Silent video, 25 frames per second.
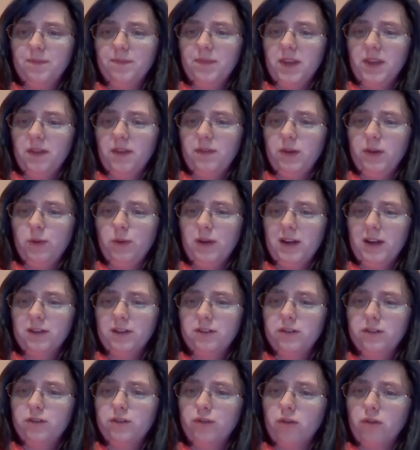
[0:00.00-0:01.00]
If you like
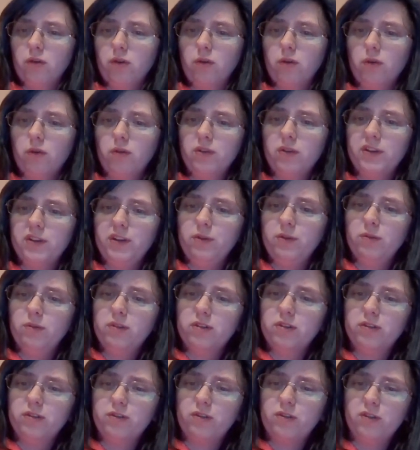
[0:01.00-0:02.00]
to draw and you
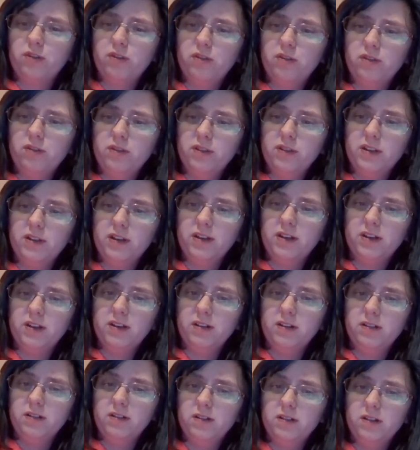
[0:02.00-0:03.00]
can draw, then
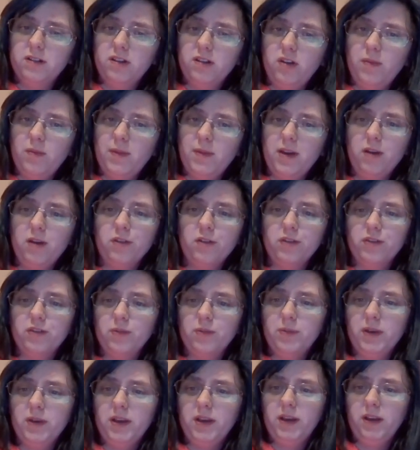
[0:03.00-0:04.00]
you may also
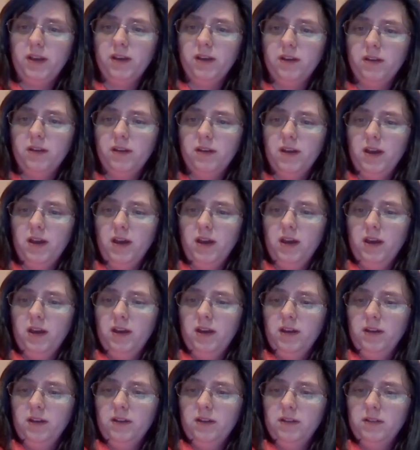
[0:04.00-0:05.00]
be
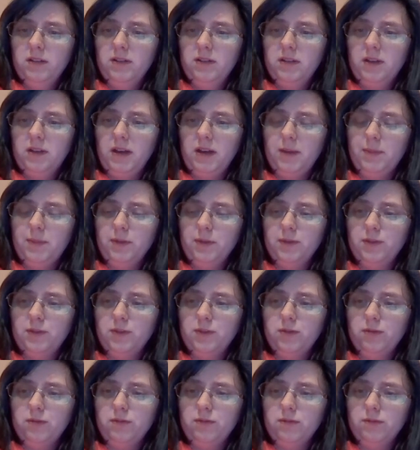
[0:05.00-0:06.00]
able
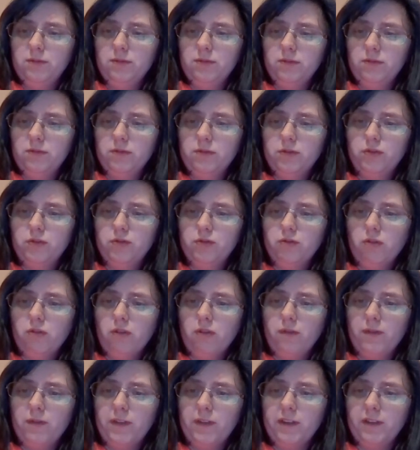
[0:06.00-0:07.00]
to draw
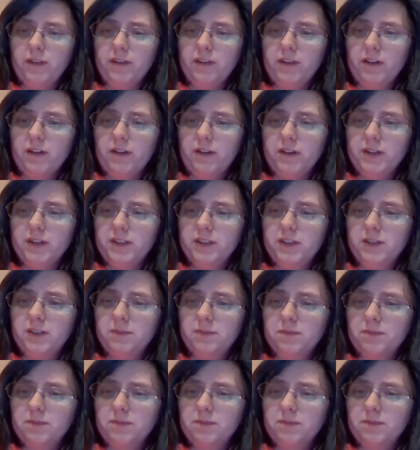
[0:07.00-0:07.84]
for the series.